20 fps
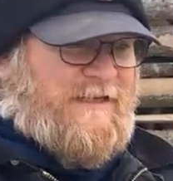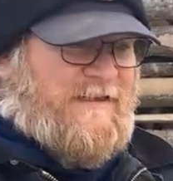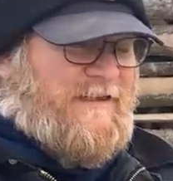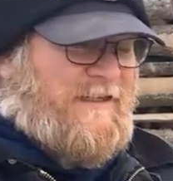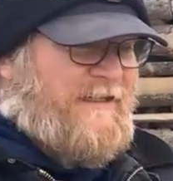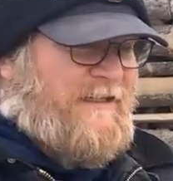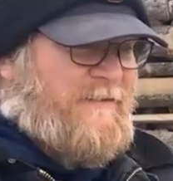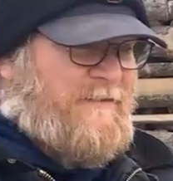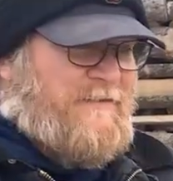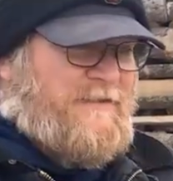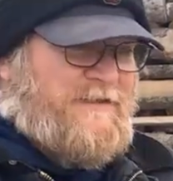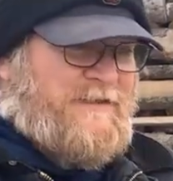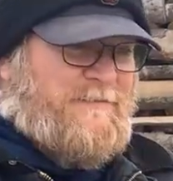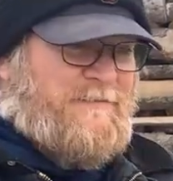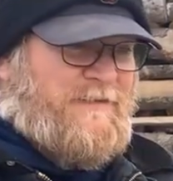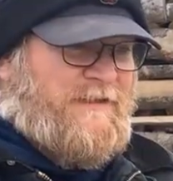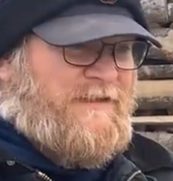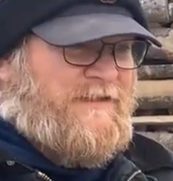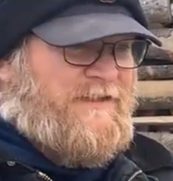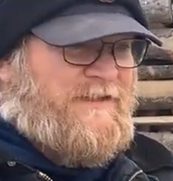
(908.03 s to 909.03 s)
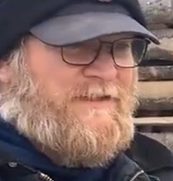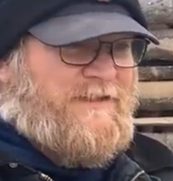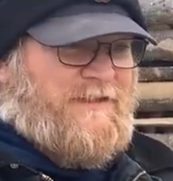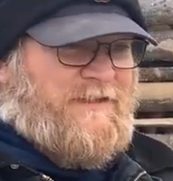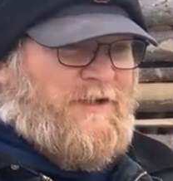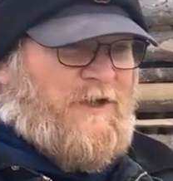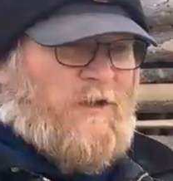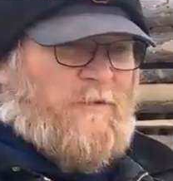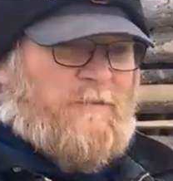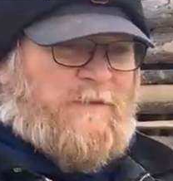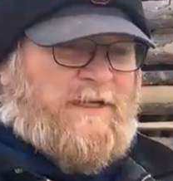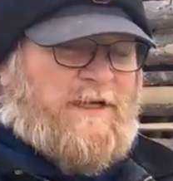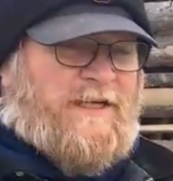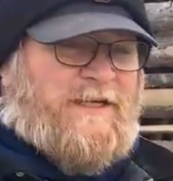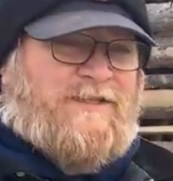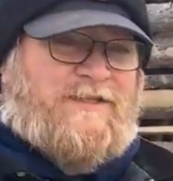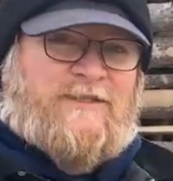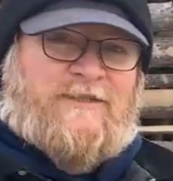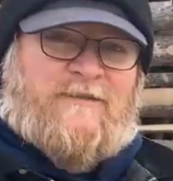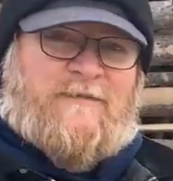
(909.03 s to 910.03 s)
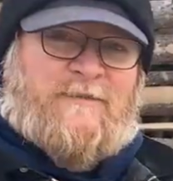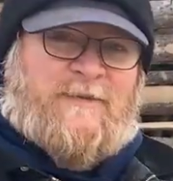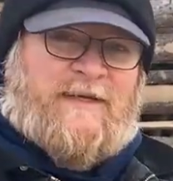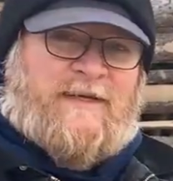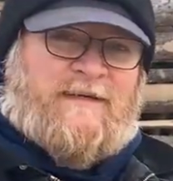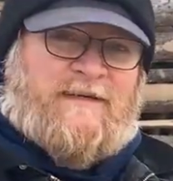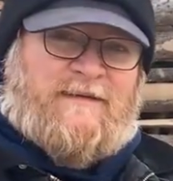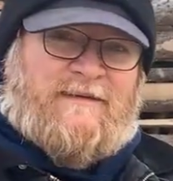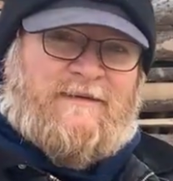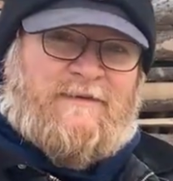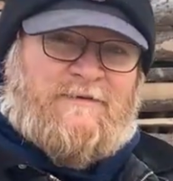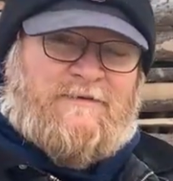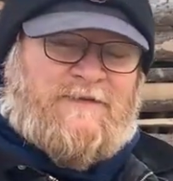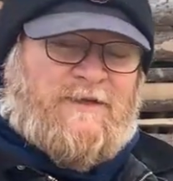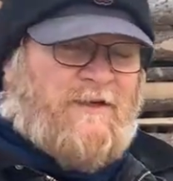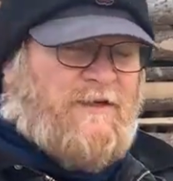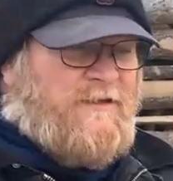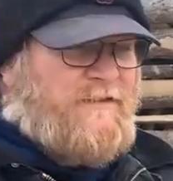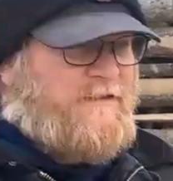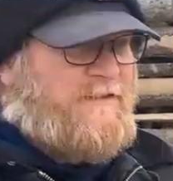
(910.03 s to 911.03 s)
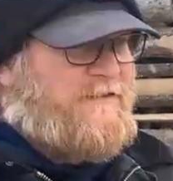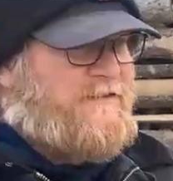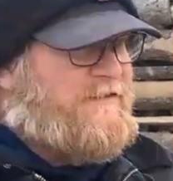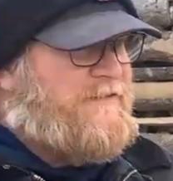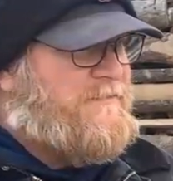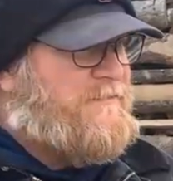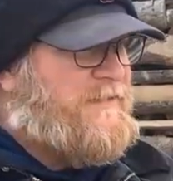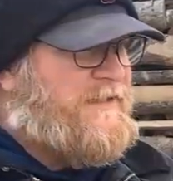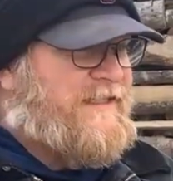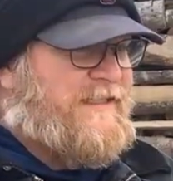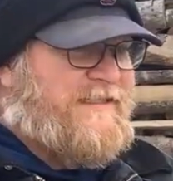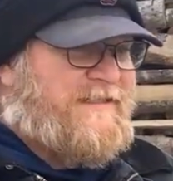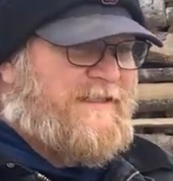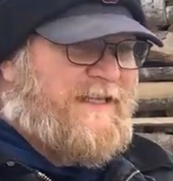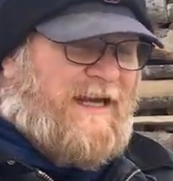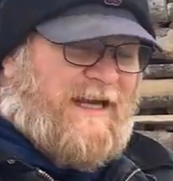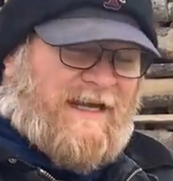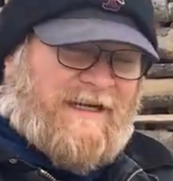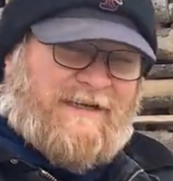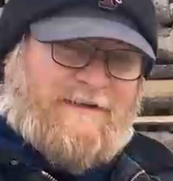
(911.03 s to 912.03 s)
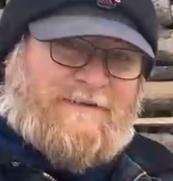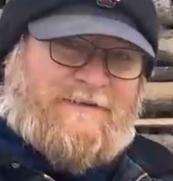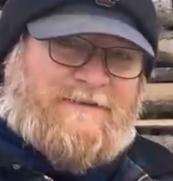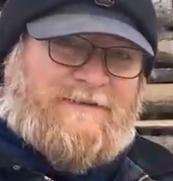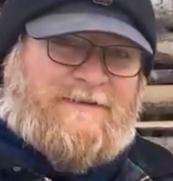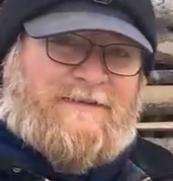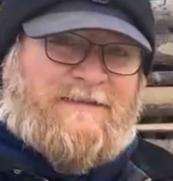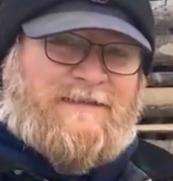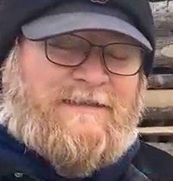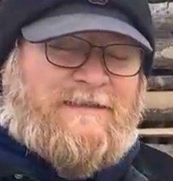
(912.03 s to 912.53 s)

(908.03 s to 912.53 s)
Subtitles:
think it was simply just a culmination of being a little dark, being tired,